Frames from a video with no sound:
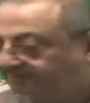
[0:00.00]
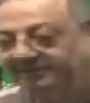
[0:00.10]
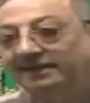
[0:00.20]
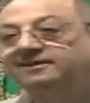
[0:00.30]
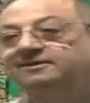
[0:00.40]

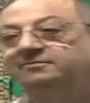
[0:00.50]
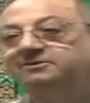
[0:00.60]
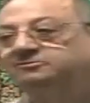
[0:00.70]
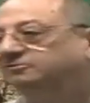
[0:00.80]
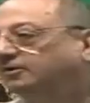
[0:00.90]
Second
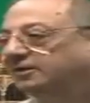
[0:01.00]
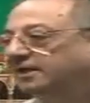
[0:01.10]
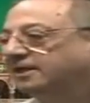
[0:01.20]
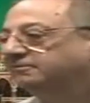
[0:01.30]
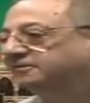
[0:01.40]
tamiz. What
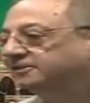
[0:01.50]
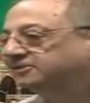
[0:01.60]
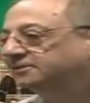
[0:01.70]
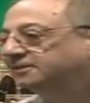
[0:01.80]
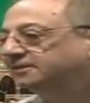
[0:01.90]
kind of it
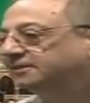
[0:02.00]
is?